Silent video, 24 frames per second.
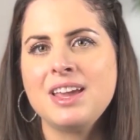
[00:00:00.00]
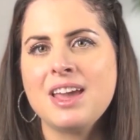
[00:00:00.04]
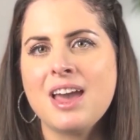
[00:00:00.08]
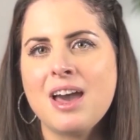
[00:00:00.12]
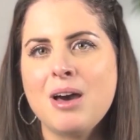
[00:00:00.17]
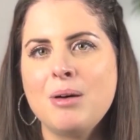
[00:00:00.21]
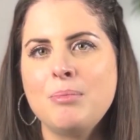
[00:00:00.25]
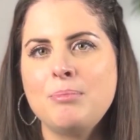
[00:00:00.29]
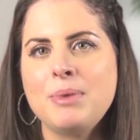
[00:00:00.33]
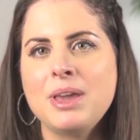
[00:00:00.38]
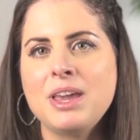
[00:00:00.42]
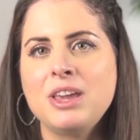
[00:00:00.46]

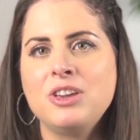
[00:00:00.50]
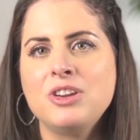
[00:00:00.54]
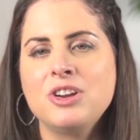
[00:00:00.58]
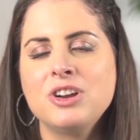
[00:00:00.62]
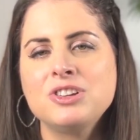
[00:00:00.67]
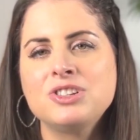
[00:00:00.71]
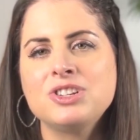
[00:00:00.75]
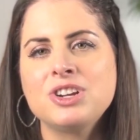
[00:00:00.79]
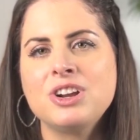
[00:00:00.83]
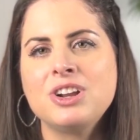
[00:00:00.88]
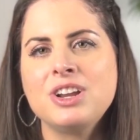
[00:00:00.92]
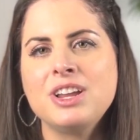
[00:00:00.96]
help make your
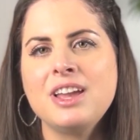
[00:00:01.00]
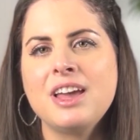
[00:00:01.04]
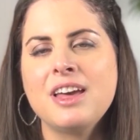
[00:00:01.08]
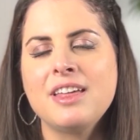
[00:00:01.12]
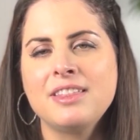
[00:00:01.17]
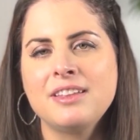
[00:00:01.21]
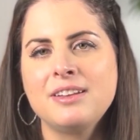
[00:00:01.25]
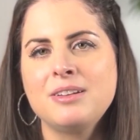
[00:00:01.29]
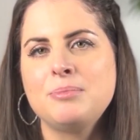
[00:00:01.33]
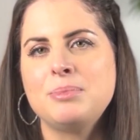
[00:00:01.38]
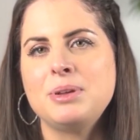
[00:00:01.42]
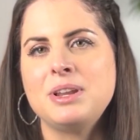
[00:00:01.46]
journey a
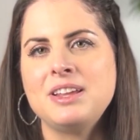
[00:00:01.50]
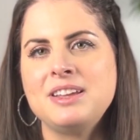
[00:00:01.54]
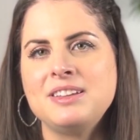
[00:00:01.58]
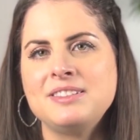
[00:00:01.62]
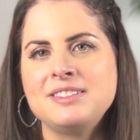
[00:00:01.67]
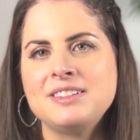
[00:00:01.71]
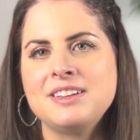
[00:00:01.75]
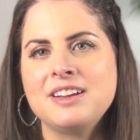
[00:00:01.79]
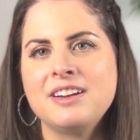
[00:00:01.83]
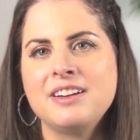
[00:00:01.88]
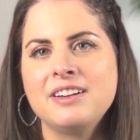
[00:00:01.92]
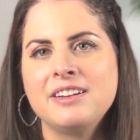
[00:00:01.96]
little bit
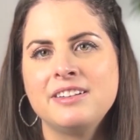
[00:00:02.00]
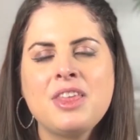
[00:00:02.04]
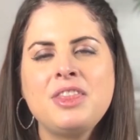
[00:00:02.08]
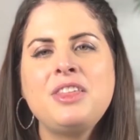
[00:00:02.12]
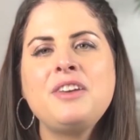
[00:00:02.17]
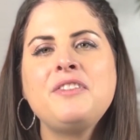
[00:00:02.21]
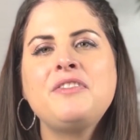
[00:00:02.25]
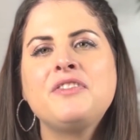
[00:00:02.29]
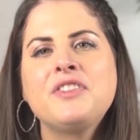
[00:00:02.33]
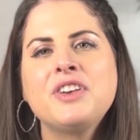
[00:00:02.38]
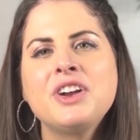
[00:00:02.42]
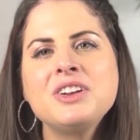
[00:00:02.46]
easier.
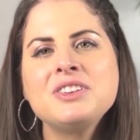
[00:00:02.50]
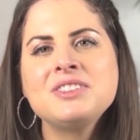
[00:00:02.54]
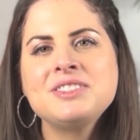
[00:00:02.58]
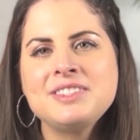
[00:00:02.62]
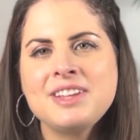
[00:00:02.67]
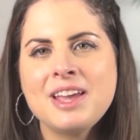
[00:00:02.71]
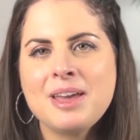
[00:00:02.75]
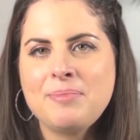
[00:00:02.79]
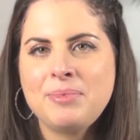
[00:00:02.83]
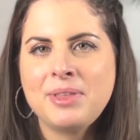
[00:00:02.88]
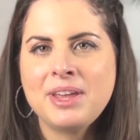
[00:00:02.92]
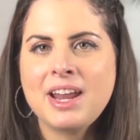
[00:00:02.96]
The first
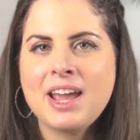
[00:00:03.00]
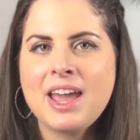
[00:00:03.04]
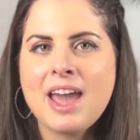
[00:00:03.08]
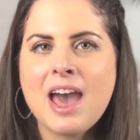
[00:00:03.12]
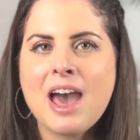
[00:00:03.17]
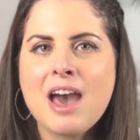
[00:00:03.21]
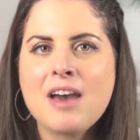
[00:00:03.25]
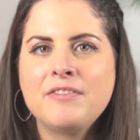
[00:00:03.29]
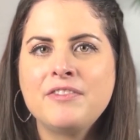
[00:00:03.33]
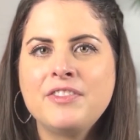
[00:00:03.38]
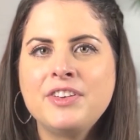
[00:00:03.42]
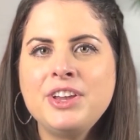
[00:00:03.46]
tip that I
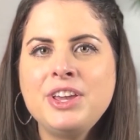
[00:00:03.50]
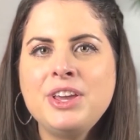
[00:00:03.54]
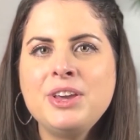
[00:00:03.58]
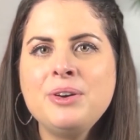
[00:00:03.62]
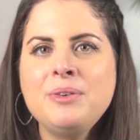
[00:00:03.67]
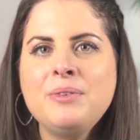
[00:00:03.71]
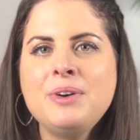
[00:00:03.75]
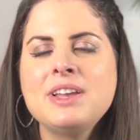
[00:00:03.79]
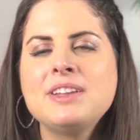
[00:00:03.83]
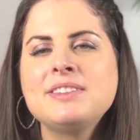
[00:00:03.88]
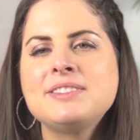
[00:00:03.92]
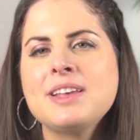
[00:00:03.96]
have for
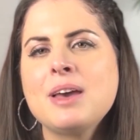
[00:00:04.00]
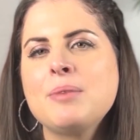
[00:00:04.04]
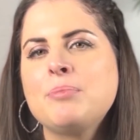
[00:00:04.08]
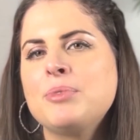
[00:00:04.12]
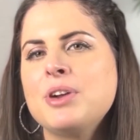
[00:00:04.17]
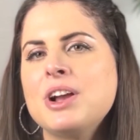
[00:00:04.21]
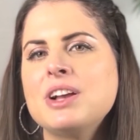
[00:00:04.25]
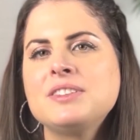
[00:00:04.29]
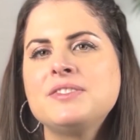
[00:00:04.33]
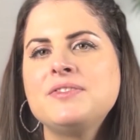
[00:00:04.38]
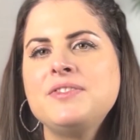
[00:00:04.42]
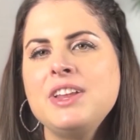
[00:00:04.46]
you is that
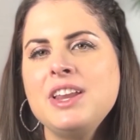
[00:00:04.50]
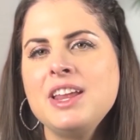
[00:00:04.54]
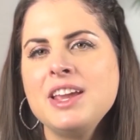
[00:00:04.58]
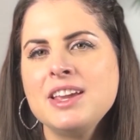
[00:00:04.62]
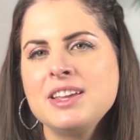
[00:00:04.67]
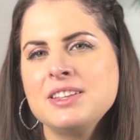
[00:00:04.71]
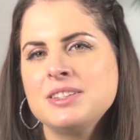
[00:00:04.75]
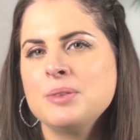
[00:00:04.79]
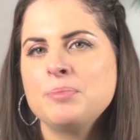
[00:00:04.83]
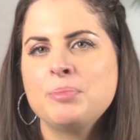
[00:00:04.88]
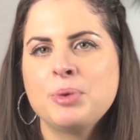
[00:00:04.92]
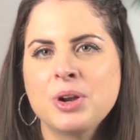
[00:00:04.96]
breastfeeding
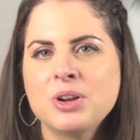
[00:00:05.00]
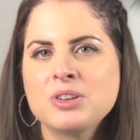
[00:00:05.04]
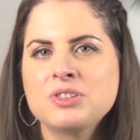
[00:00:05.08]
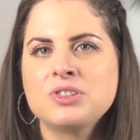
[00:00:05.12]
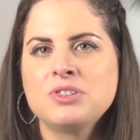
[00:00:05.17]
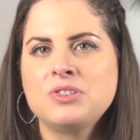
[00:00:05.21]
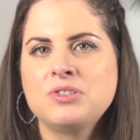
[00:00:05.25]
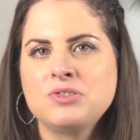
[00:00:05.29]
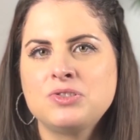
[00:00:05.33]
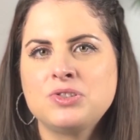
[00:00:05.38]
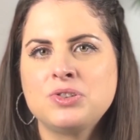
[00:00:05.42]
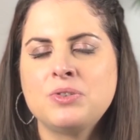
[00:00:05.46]
is a
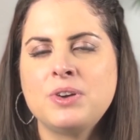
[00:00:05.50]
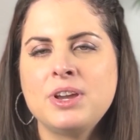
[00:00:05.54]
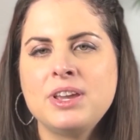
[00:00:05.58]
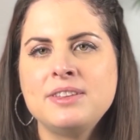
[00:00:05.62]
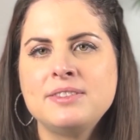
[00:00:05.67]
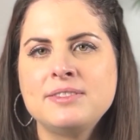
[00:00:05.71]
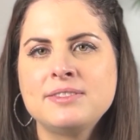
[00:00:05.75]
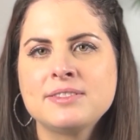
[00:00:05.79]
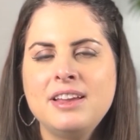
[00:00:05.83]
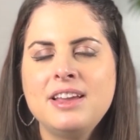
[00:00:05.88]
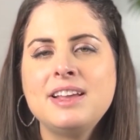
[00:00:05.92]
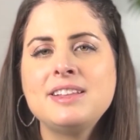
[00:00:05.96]
personal
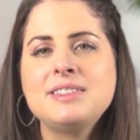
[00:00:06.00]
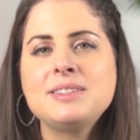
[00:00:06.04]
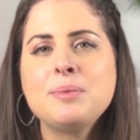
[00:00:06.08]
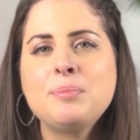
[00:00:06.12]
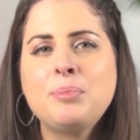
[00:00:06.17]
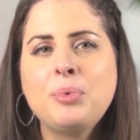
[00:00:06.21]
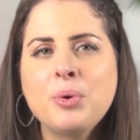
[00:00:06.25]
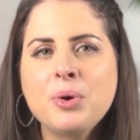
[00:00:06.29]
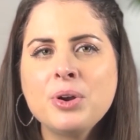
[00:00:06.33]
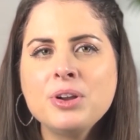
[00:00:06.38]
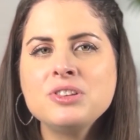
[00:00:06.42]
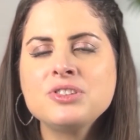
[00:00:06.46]
choice. It's
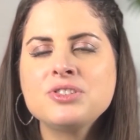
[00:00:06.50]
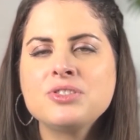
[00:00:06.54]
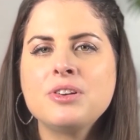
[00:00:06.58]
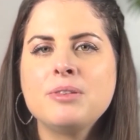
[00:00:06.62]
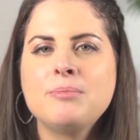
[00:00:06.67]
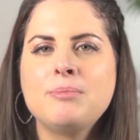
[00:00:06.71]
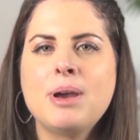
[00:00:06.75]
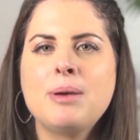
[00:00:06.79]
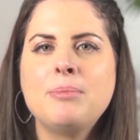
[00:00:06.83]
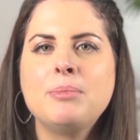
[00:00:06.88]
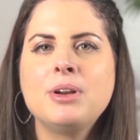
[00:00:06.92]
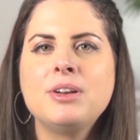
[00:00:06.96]
important to
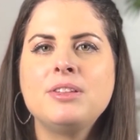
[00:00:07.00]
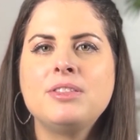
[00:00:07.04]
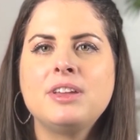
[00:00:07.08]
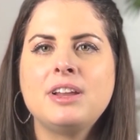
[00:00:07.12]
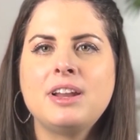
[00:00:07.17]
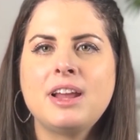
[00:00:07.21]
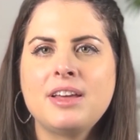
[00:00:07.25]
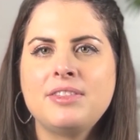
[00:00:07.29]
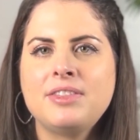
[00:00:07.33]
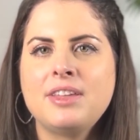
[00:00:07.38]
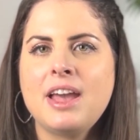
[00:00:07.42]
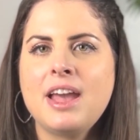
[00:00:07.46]
remember that
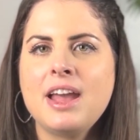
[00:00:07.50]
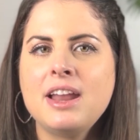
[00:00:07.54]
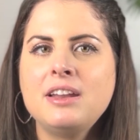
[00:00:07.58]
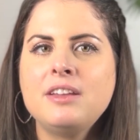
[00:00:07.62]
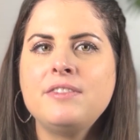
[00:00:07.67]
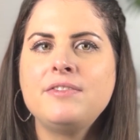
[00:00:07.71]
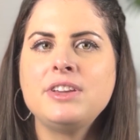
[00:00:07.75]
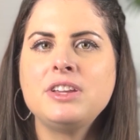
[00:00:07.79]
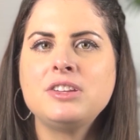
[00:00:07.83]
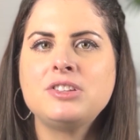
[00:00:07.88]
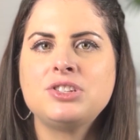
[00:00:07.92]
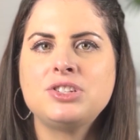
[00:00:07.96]
at the end
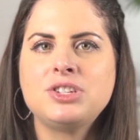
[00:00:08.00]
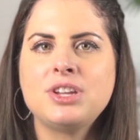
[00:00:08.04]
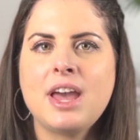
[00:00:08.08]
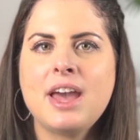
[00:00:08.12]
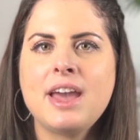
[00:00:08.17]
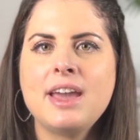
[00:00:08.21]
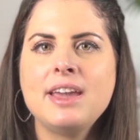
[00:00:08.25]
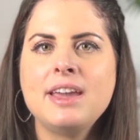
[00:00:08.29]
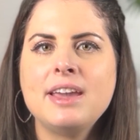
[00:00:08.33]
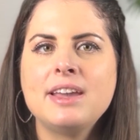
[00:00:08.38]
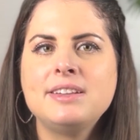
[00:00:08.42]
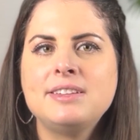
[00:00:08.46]
of each
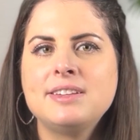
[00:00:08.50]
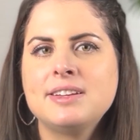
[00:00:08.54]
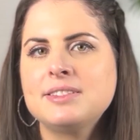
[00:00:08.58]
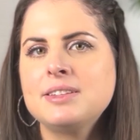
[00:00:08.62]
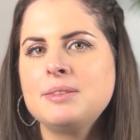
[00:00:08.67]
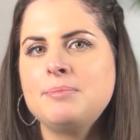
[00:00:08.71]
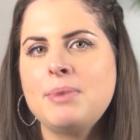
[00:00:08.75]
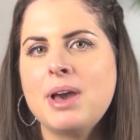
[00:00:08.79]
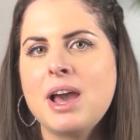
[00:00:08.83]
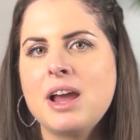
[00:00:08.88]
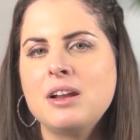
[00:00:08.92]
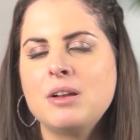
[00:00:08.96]
day, it
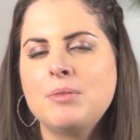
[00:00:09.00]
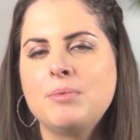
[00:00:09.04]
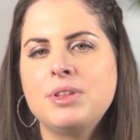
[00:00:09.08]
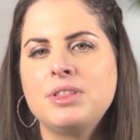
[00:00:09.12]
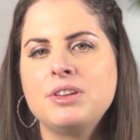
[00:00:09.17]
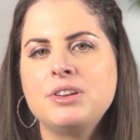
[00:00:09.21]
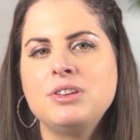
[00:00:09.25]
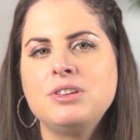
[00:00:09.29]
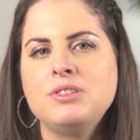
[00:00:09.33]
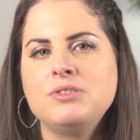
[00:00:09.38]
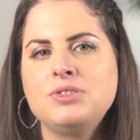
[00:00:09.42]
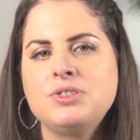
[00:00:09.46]
doesn't matter
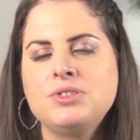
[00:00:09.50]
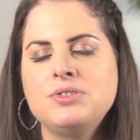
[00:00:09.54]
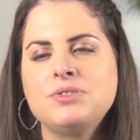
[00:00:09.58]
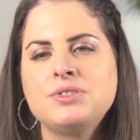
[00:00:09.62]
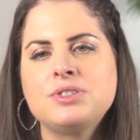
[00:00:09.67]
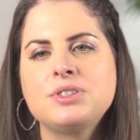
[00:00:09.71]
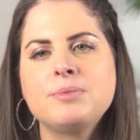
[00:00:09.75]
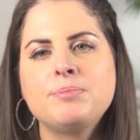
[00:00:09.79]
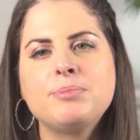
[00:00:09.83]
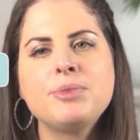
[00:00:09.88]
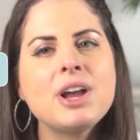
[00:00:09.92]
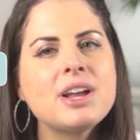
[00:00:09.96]
whether you choose
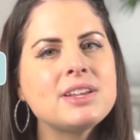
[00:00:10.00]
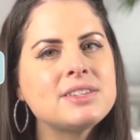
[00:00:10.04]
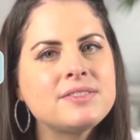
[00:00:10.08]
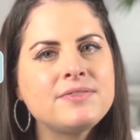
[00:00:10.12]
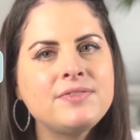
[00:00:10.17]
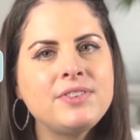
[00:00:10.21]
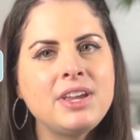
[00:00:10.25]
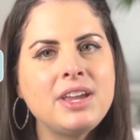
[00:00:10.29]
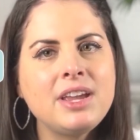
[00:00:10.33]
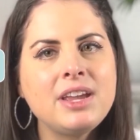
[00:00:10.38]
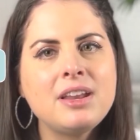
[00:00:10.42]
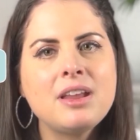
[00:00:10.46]
to
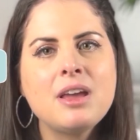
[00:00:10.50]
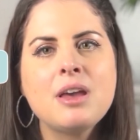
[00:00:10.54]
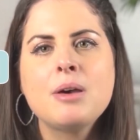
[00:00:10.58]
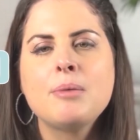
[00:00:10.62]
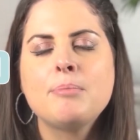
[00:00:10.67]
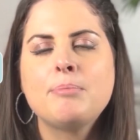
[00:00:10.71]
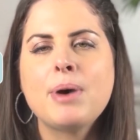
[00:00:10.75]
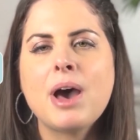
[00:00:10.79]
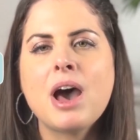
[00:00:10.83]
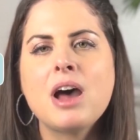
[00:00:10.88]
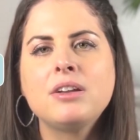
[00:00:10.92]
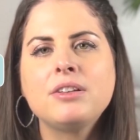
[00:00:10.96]
breastfeed,
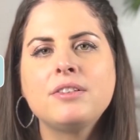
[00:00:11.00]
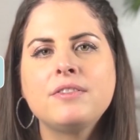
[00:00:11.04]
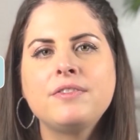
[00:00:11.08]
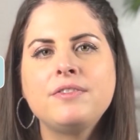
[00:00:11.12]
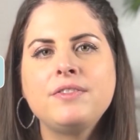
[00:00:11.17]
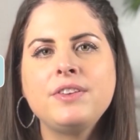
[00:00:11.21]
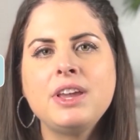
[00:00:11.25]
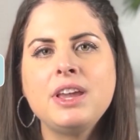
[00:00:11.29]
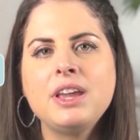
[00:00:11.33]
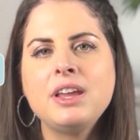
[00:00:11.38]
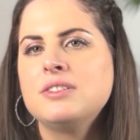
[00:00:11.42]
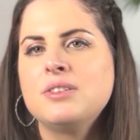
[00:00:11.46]
bottle
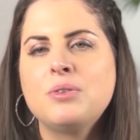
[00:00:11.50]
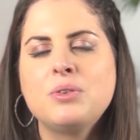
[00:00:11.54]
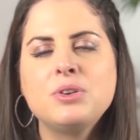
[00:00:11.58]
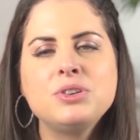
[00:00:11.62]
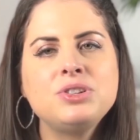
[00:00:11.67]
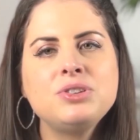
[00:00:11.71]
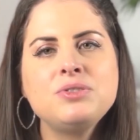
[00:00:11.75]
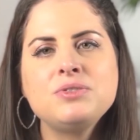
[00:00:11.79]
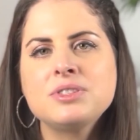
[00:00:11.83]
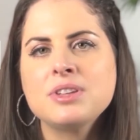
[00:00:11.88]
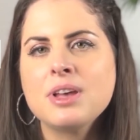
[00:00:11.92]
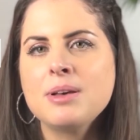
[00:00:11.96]
feed, or
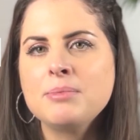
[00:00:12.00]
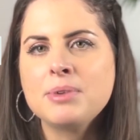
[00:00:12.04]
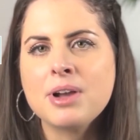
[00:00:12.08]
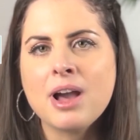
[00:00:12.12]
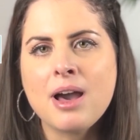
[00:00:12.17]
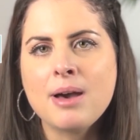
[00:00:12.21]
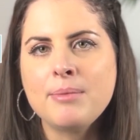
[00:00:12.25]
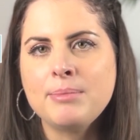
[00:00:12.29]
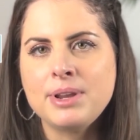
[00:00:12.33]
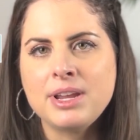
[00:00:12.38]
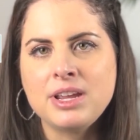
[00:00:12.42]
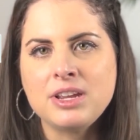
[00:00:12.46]
do some
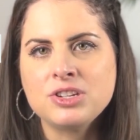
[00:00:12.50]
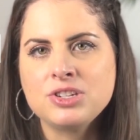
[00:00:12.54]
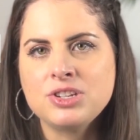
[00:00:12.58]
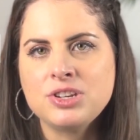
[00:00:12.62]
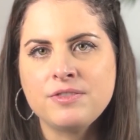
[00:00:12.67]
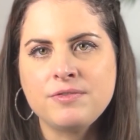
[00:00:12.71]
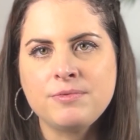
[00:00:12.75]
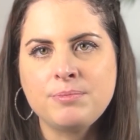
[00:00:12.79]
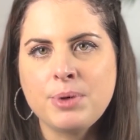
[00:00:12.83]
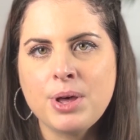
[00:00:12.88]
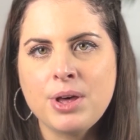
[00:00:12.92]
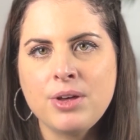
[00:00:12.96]
combination
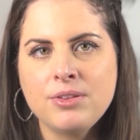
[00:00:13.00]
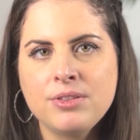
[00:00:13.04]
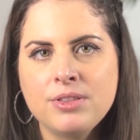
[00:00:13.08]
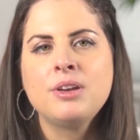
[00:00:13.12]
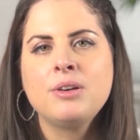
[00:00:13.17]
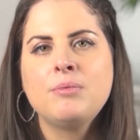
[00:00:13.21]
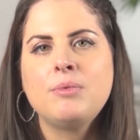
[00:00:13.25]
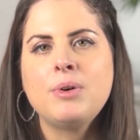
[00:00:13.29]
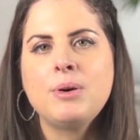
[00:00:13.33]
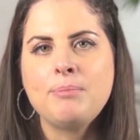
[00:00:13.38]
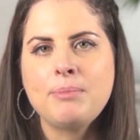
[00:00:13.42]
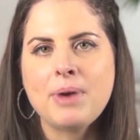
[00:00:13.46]
of both.
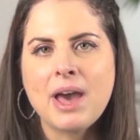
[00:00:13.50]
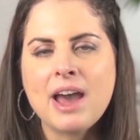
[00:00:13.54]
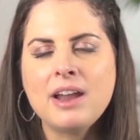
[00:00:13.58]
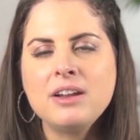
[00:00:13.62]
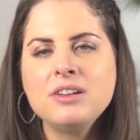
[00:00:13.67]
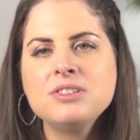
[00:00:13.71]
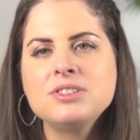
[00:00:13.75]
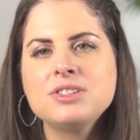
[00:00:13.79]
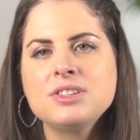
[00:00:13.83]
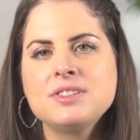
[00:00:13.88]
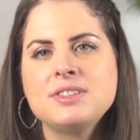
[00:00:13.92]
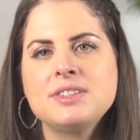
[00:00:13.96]
What
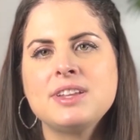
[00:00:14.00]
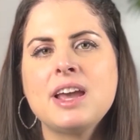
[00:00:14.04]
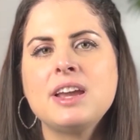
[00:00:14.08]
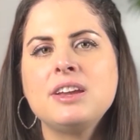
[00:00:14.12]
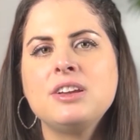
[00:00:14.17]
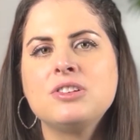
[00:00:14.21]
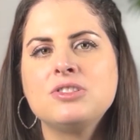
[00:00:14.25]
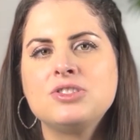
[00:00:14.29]
matters is that your